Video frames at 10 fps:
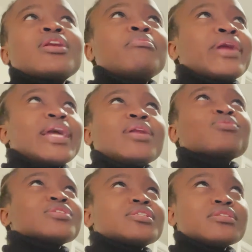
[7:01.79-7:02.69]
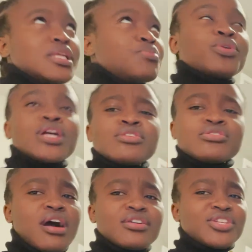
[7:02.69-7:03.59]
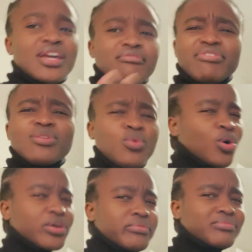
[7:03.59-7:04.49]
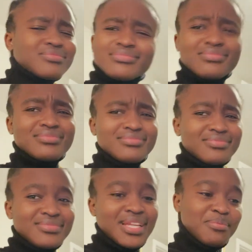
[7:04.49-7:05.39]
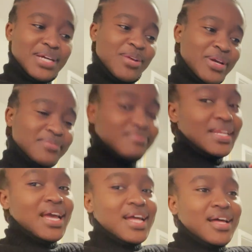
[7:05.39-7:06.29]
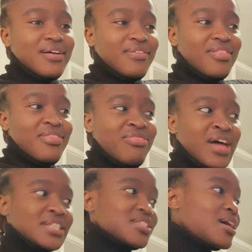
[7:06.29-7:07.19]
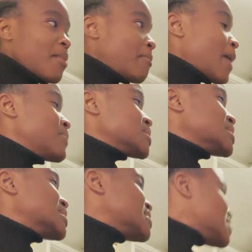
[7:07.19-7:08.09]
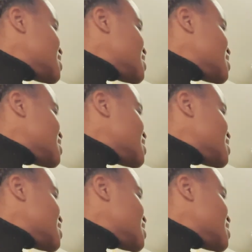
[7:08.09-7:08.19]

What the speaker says: a brain will sleep wearing socks so you can feel warm. But anyway. That's not my business.